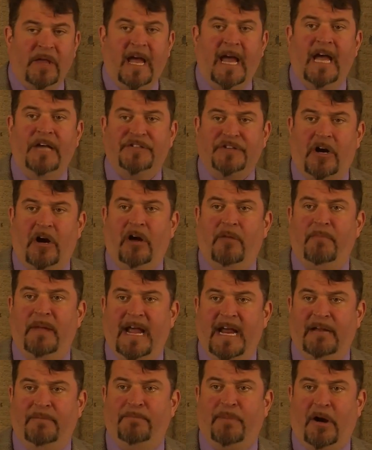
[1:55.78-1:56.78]
as our
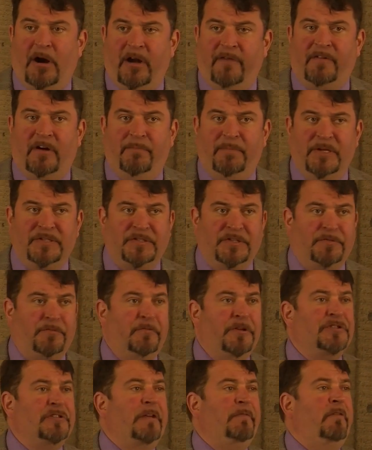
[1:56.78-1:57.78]
main part of our business.
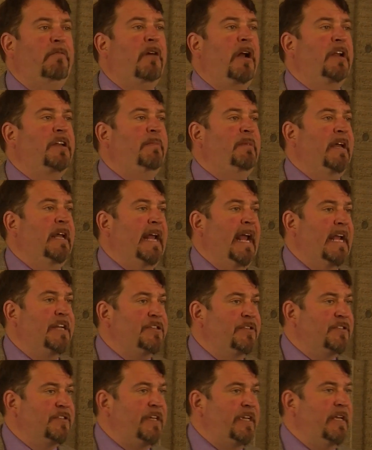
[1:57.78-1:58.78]
Originally, we wanted to be an
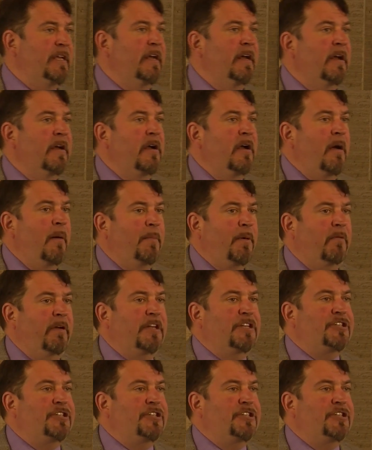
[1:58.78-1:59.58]
agency, but we